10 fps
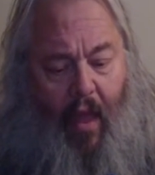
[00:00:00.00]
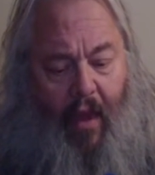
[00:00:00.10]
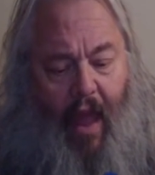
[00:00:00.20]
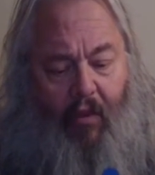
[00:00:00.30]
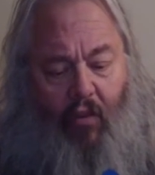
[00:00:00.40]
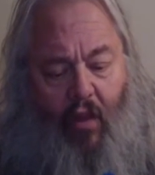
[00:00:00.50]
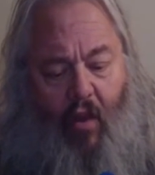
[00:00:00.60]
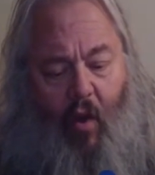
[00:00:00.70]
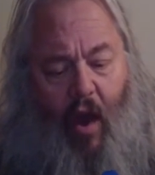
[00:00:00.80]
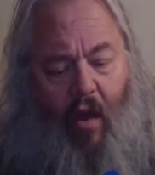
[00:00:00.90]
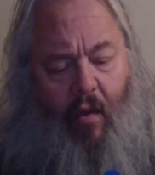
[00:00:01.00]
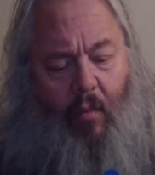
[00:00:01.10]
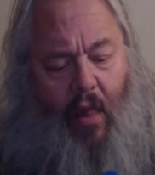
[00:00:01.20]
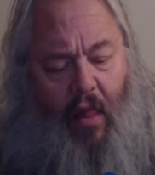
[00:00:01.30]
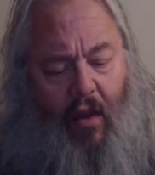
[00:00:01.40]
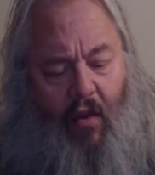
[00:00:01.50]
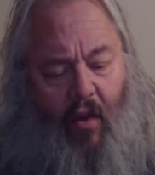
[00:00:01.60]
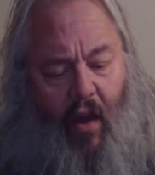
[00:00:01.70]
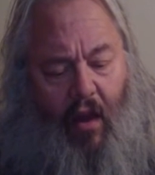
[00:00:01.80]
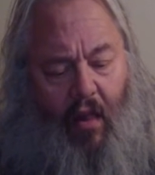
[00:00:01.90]
natural aquarium
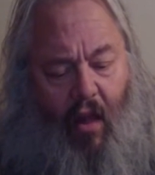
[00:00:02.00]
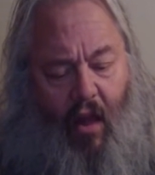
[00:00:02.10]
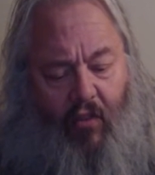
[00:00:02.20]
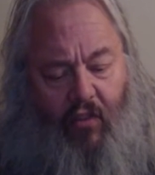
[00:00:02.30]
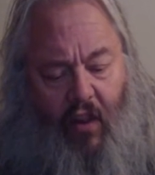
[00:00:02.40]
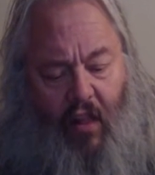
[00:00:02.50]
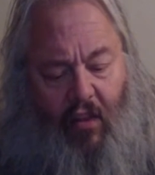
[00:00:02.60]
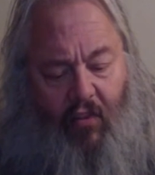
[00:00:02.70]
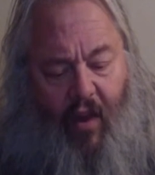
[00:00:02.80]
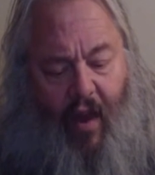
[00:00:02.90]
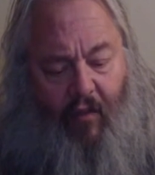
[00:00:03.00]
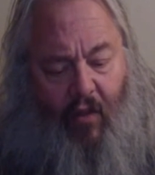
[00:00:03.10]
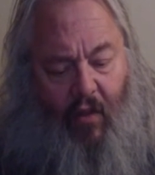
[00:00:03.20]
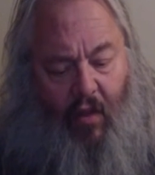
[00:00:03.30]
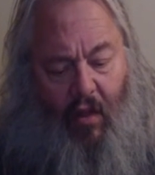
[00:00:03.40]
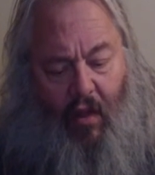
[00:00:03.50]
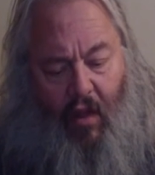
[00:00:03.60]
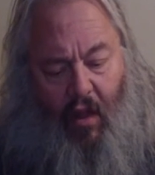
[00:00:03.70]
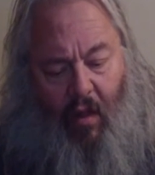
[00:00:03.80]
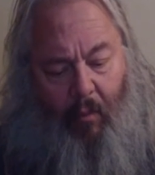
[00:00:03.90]
cleaner, unclogs and cleans gravel
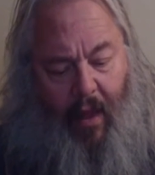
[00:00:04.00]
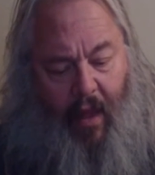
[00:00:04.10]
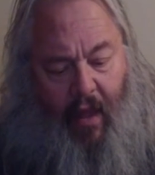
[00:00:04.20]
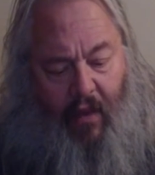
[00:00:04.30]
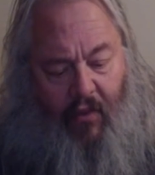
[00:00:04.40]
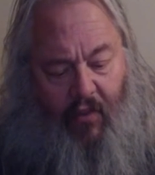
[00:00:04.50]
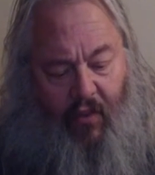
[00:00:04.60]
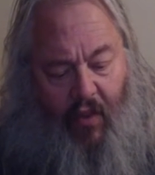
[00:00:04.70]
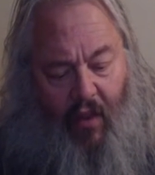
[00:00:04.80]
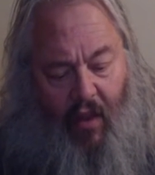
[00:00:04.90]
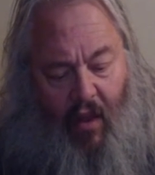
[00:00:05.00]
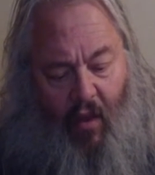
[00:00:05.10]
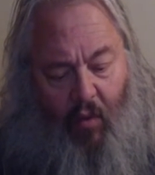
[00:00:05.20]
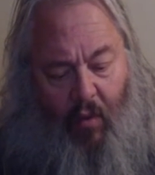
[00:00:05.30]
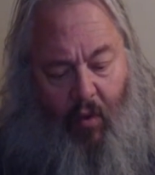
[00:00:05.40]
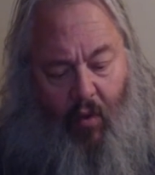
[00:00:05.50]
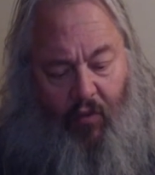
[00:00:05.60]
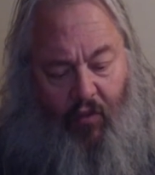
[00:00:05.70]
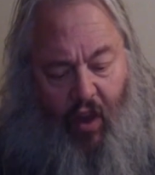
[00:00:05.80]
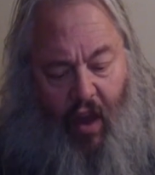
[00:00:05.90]
beds,
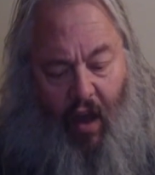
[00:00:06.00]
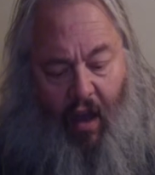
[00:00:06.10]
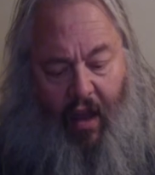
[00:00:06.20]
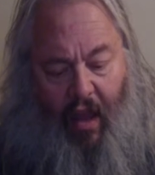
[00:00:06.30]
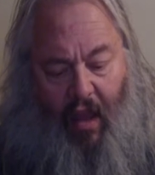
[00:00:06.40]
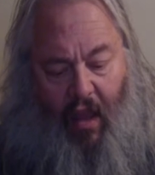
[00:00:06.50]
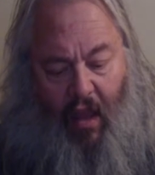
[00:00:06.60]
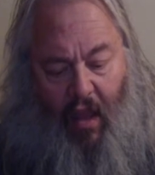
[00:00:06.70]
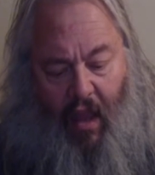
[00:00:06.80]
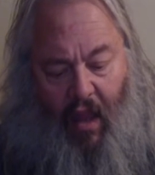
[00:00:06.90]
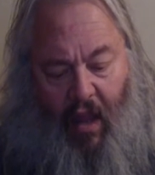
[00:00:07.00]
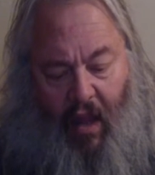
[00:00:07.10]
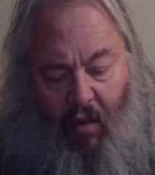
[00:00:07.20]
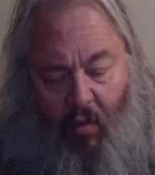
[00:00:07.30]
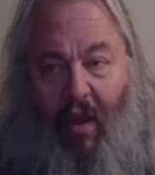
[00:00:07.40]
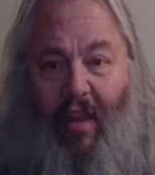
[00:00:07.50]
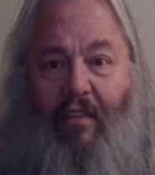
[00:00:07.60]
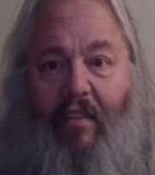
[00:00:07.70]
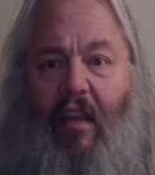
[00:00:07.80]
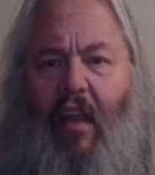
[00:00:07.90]
removes gunky and hidden
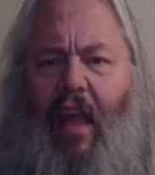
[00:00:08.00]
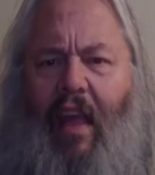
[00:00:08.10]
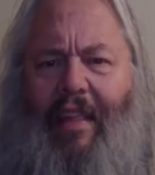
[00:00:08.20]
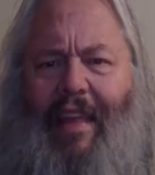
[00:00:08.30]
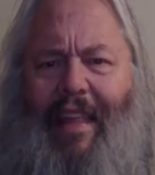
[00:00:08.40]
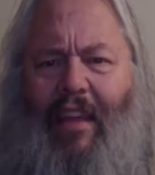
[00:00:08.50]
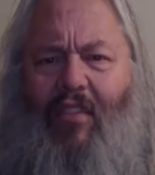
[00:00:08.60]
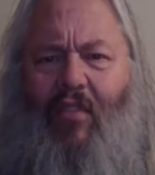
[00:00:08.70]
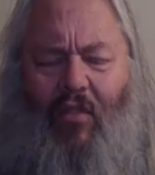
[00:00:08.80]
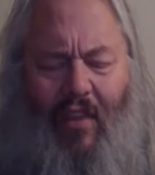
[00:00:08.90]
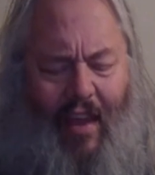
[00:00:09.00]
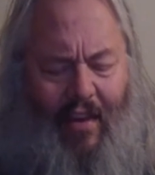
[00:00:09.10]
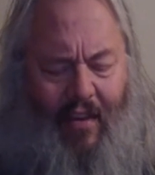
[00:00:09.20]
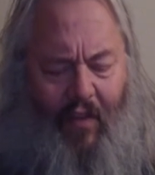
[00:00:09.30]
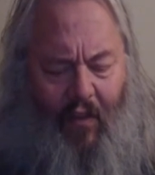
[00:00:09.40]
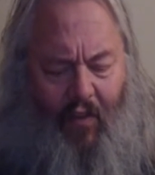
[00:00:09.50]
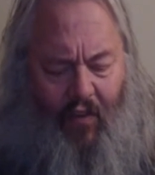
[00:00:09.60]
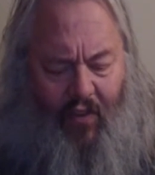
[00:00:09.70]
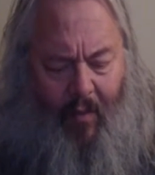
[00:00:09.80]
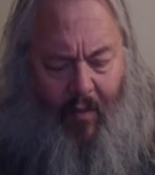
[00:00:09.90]
waste. I think that's too scientific for
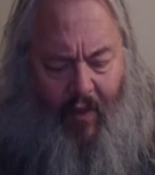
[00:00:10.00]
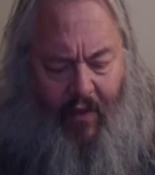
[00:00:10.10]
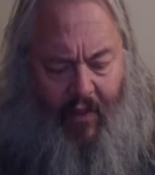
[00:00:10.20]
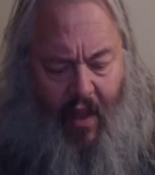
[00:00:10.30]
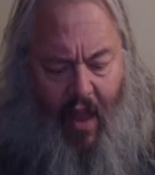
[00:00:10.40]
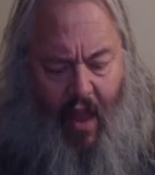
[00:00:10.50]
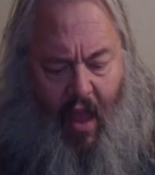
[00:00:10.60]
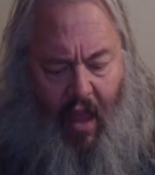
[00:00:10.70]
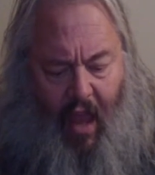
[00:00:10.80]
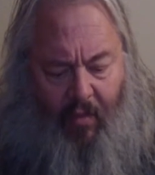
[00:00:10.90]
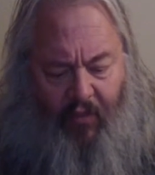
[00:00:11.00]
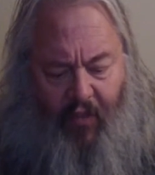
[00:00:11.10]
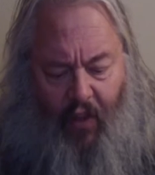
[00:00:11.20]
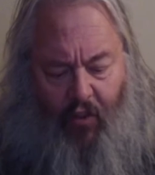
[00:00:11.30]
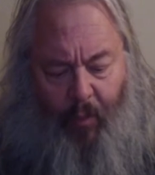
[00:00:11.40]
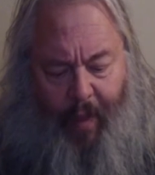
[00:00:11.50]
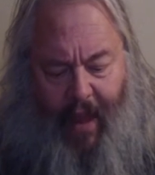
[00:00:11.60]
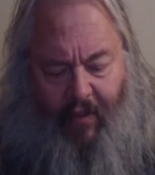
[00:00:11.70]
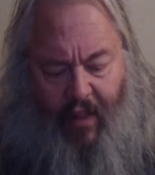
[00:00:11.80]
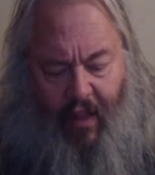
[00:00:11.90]
some of us. Keeps filter
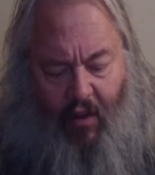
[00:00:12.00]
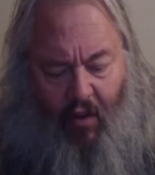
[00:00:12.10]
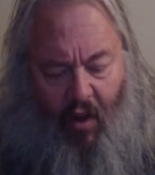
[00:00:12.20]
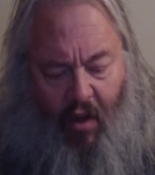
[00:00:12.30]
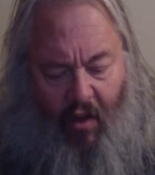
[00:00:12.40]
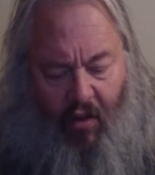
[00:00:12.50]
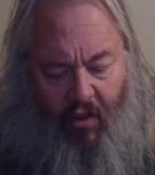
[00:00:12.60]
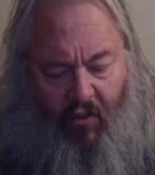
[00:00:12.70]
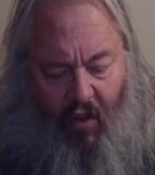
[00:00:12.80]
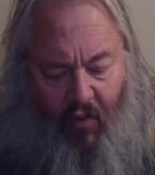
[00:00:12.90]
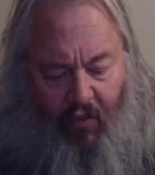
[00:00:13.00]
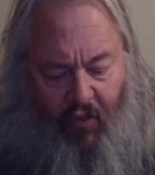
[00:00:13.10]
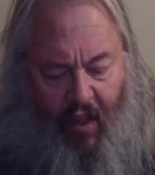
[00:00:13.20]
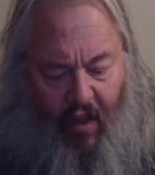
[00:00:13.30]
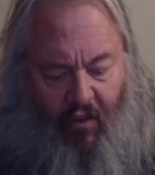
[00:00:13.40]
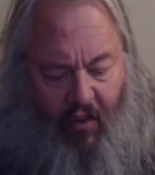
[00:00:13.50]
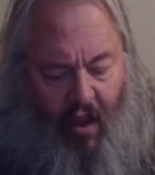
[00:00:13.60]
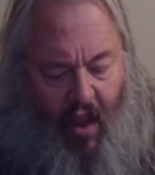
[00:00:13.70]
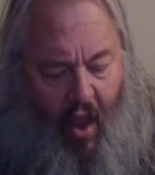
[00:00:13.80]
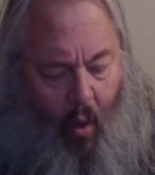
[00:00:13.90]
pads cleaner longer, dissolves sludge,
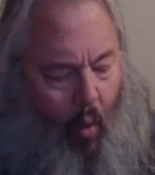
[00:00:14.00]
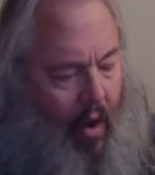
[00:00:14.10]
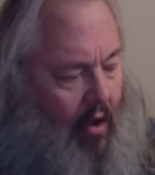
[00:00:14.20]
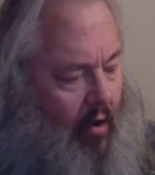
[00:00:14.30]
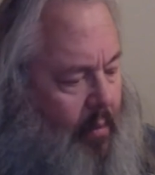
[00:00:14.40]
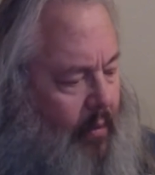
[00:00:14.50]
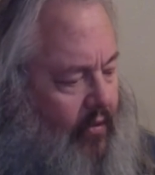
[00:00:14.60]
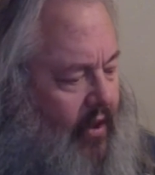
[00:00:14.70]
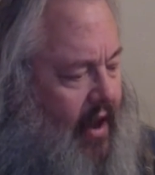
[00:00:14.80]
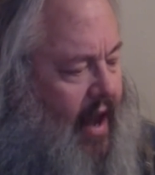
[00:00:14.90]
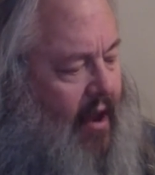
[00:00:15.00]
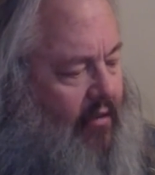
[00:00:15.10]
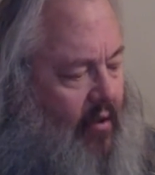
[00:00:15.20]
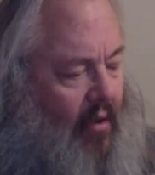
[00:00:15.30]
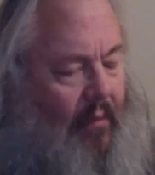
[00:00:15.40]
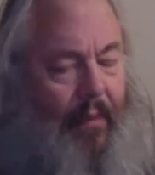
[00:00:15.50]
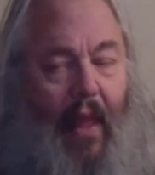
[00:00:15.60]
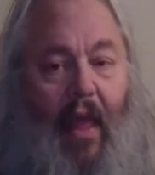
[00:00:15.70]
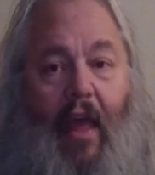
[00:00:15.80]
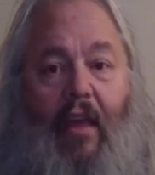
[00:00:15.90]
100% natural.
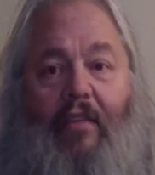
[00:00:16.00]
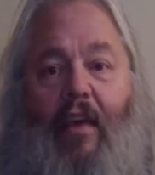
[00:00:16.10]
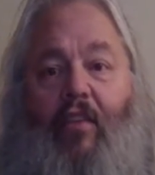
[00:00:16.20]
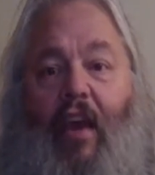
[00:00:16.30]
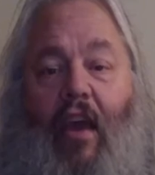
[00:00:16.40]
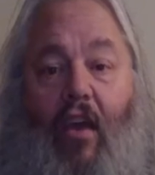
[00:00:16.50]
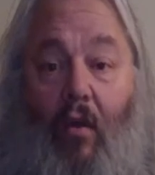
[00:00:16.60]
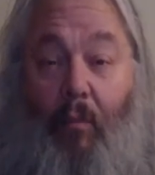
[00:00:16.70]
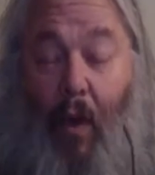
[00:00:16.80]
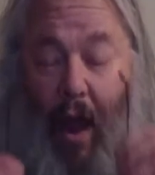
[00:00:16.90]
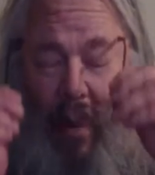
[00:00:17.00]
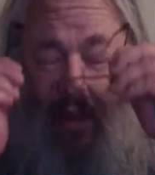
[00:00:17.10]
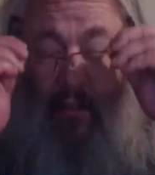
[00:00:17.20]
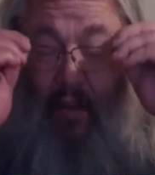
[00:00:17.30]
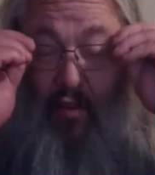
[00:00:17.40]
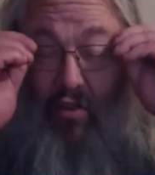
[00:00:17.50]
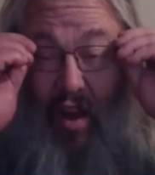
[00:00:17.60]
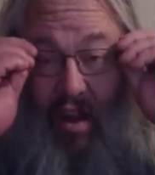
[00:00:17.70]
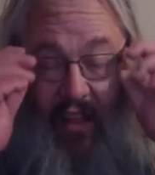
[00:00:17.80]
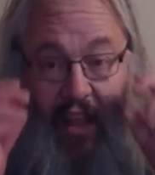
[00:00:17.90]
Sounds like a good product. I've never
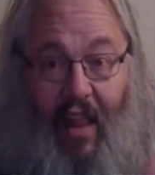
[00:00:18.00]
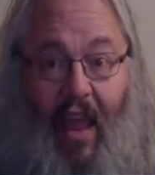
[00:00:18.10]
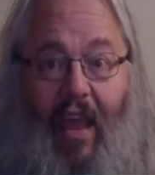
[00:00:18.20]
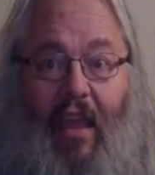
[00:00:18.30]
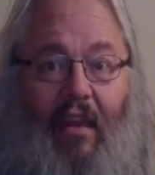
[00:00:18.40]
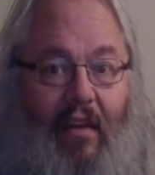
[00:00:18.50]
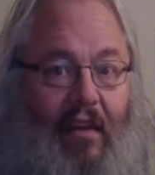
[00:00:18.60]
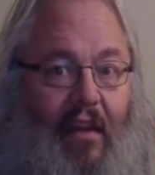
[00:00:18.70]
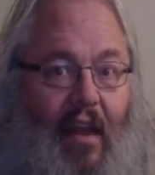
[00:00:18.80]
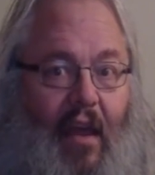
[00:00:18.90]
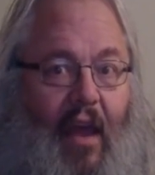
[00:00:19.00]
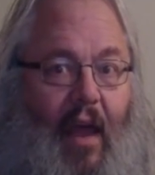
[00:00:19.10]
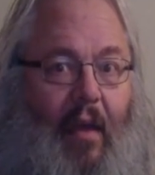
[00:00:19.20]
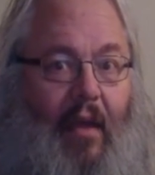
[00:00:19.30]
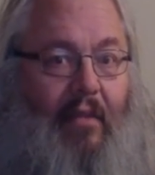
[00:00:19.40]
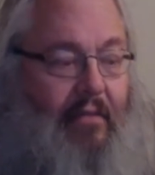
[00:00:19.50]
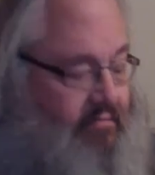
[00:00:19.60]
tried anything like it. I